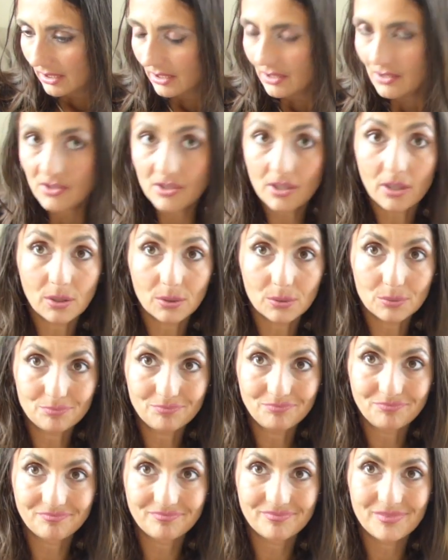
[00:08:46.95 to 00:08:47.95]
So,
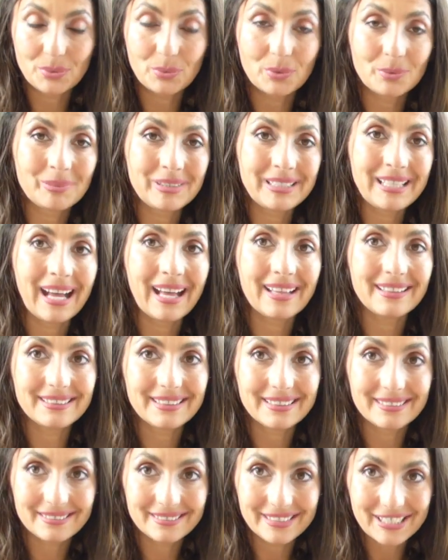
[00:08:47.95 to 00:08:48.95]
the woman
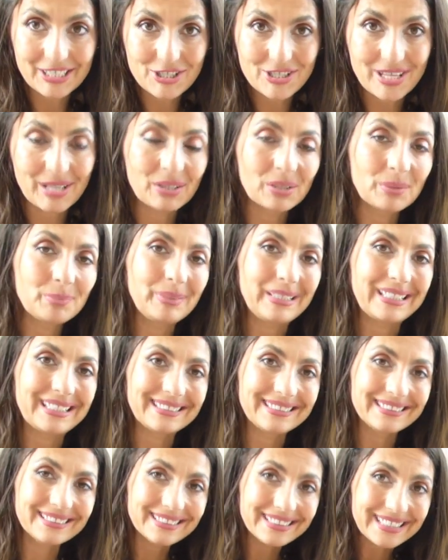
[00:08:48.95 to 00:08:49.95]
had leech therapy
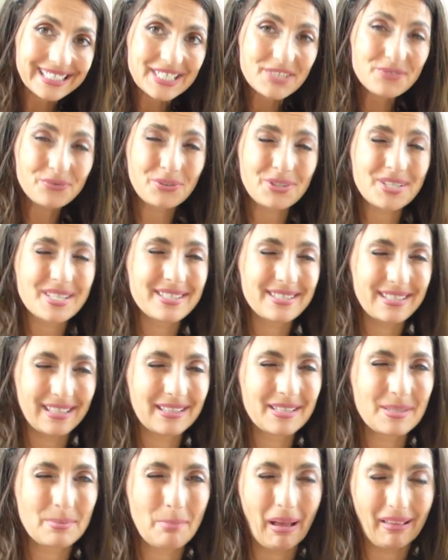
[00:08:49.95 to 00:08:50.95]
at least for
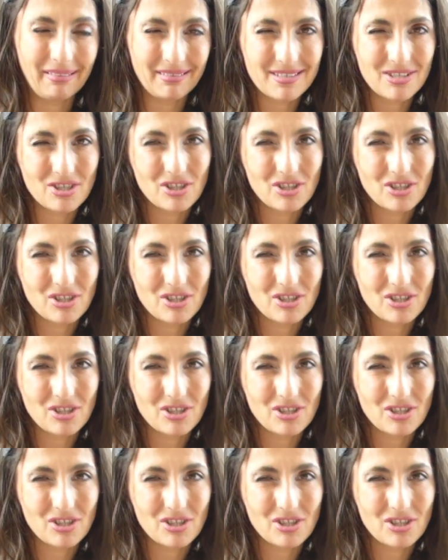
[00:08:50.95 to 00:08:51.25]
6 months.